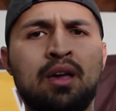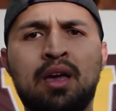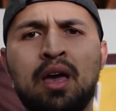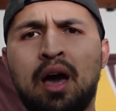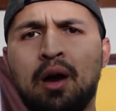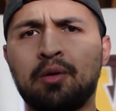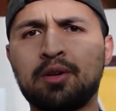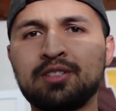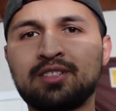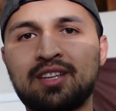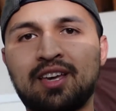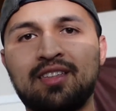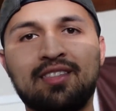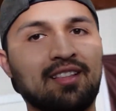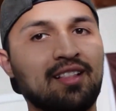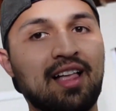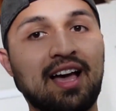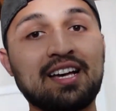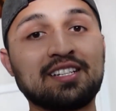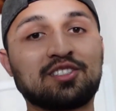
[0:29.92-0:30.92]
I want to say in the
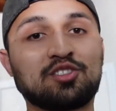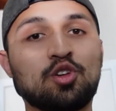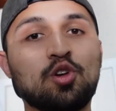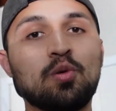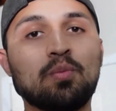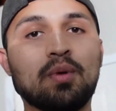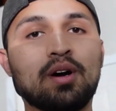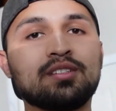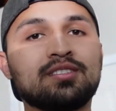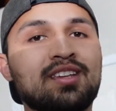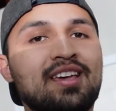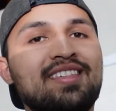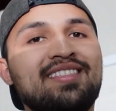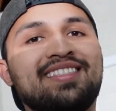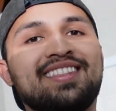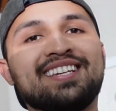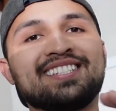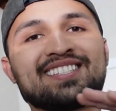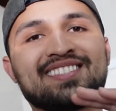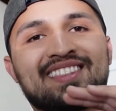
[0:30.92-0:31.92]
last 2 months, and
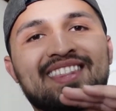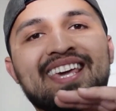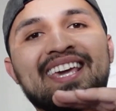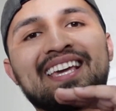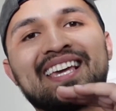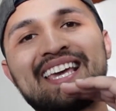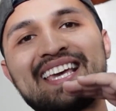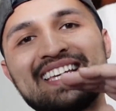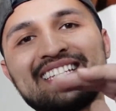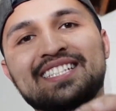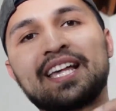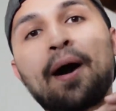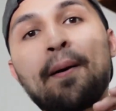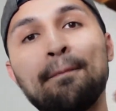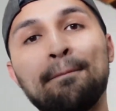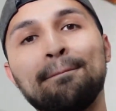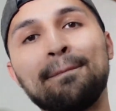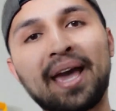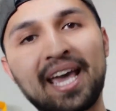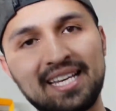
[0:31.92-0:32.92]
this thing is
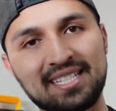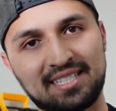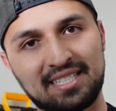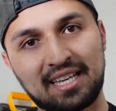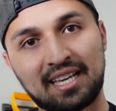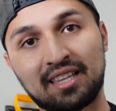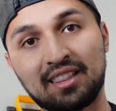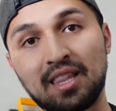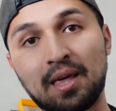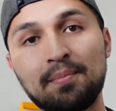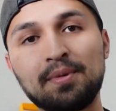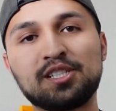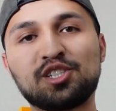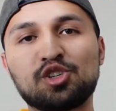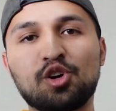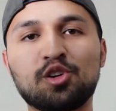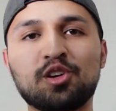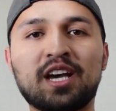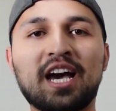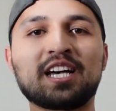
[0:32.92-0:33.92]
amazing. Let me show
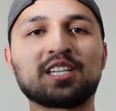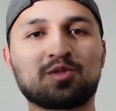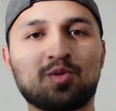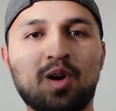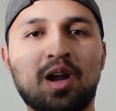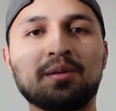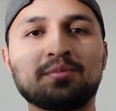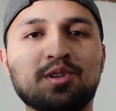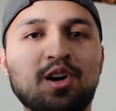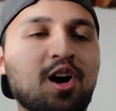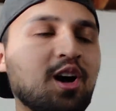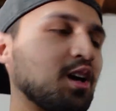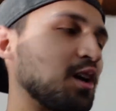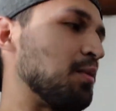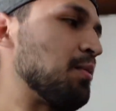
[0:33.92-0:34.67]
you guys what I'm talking